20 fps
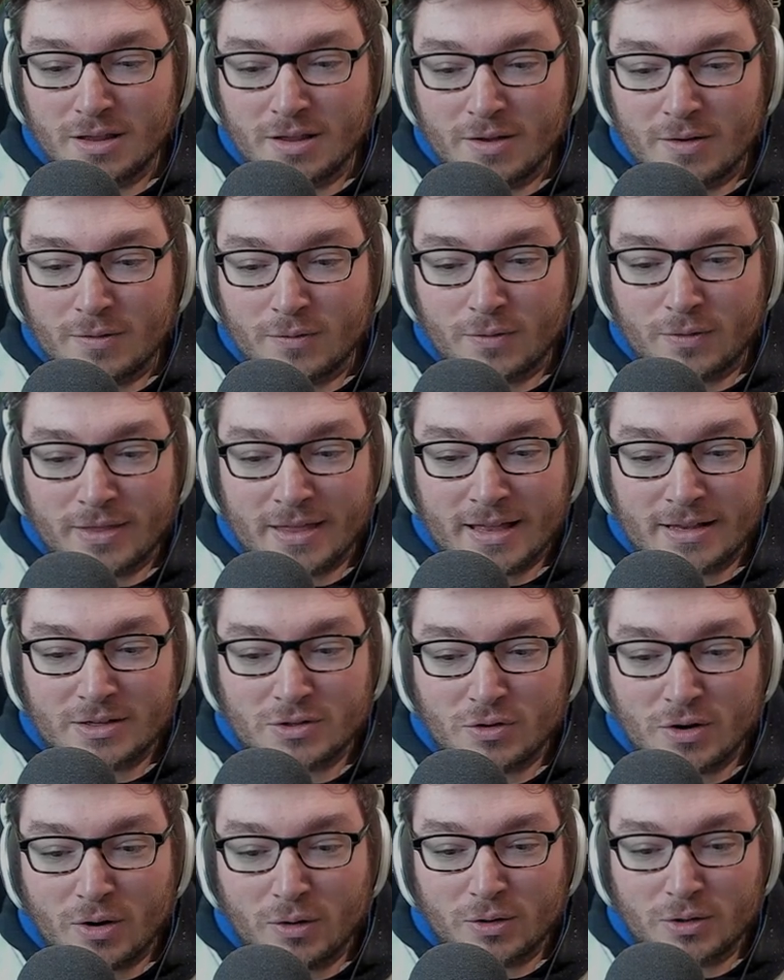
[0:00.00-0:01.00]
for
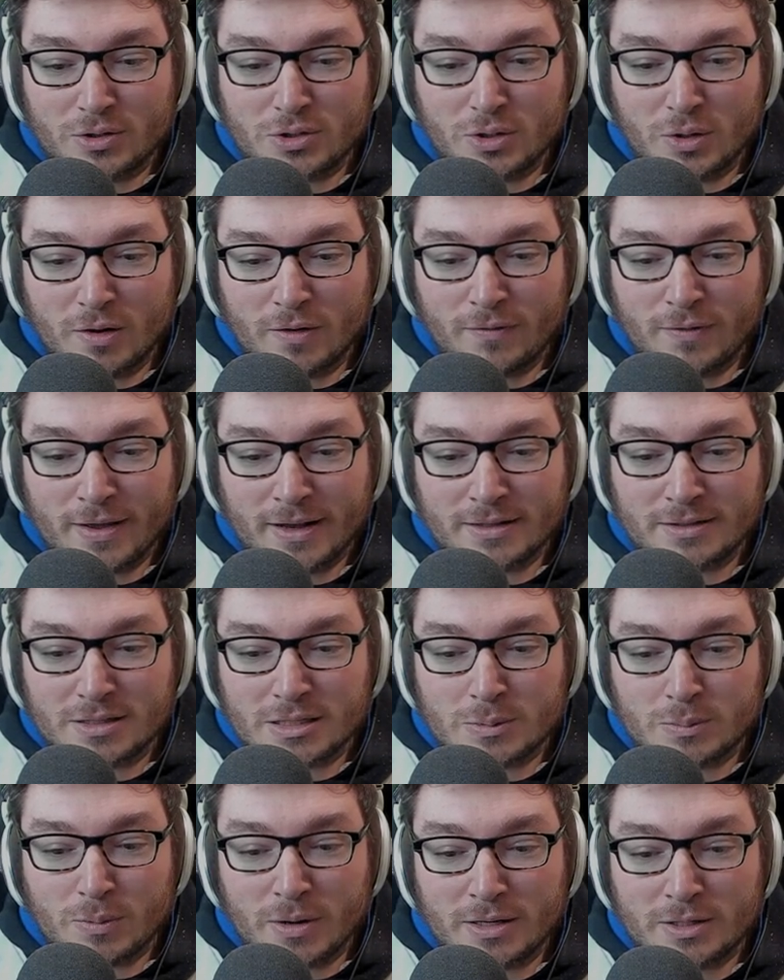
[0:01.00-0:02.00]
that crowd control effect to
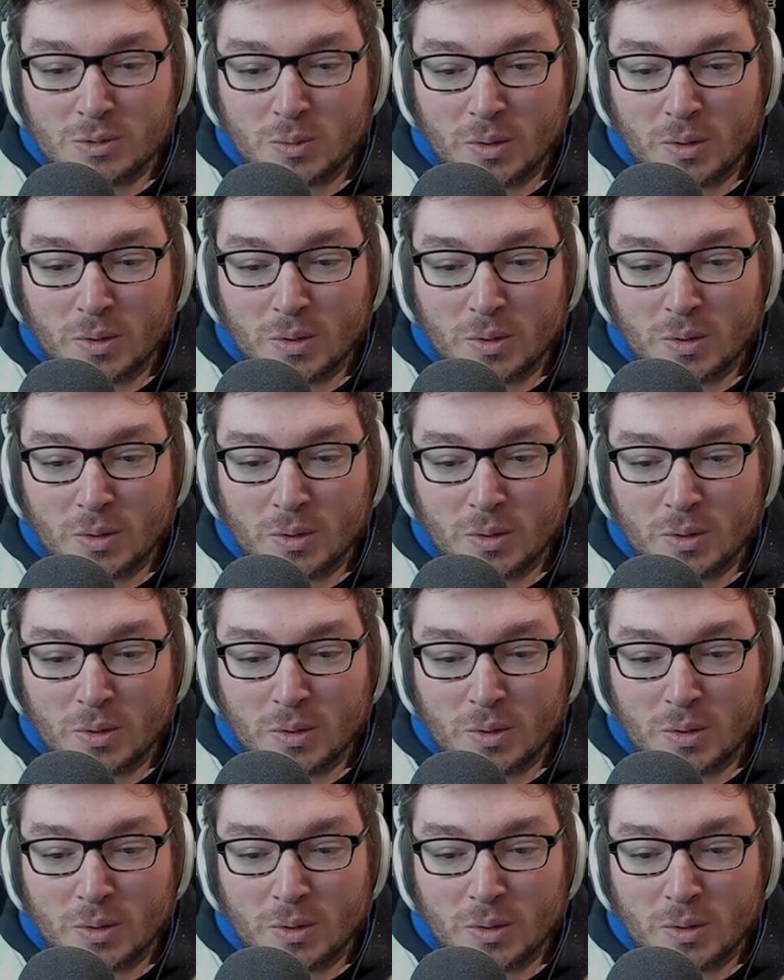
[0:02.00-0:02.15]
spread